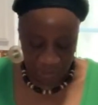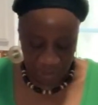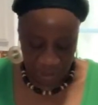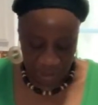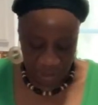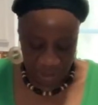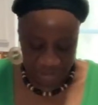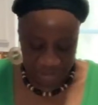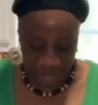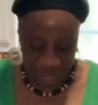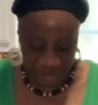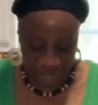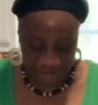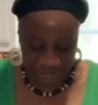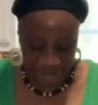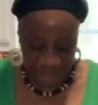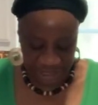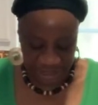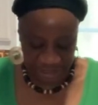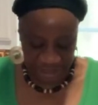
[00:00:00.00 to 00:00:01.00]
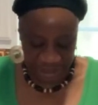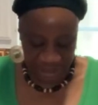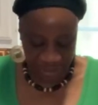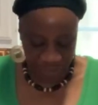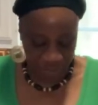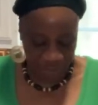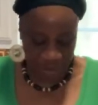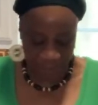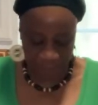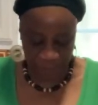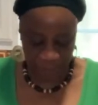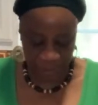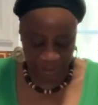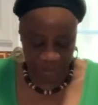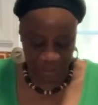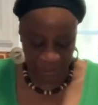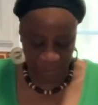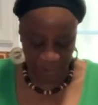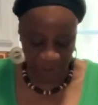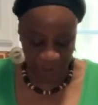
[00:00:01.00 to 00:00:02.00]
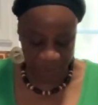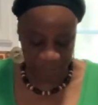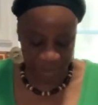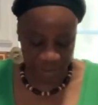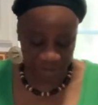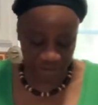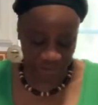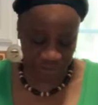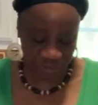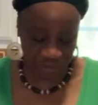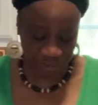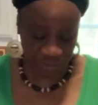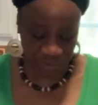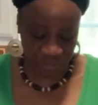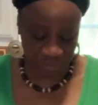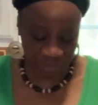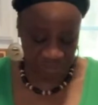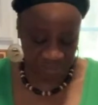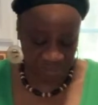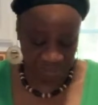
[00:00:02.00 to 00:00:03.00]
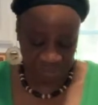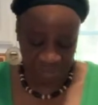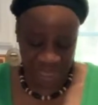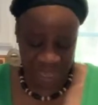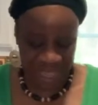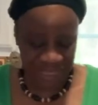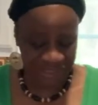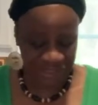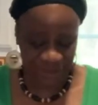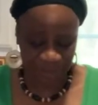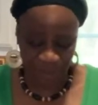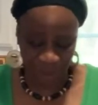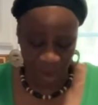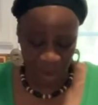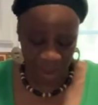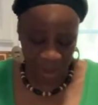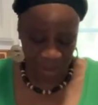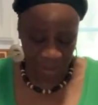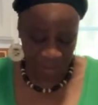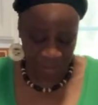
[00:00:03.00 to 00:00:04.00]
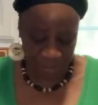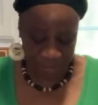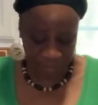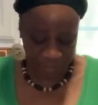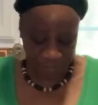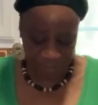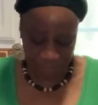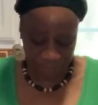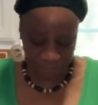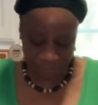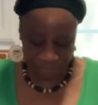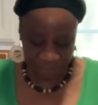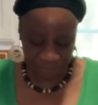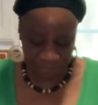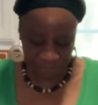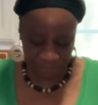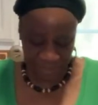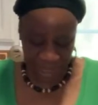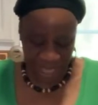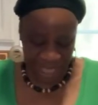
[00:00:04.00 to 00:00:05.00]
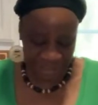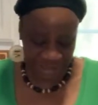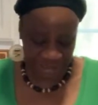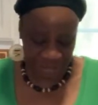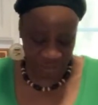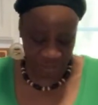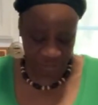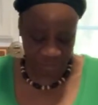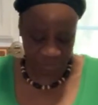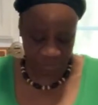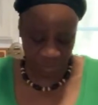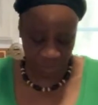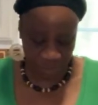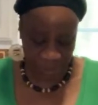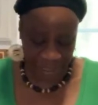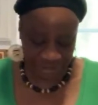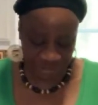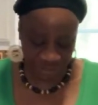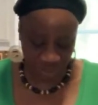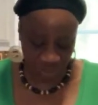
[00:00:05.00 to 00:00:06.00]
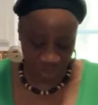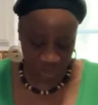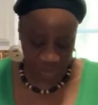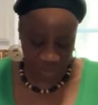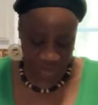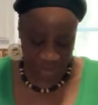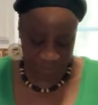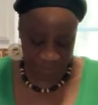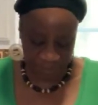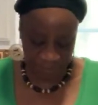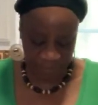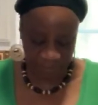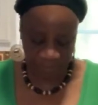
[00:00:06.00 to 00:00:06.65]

Because they are tiny, you can break them up into as small as you want them.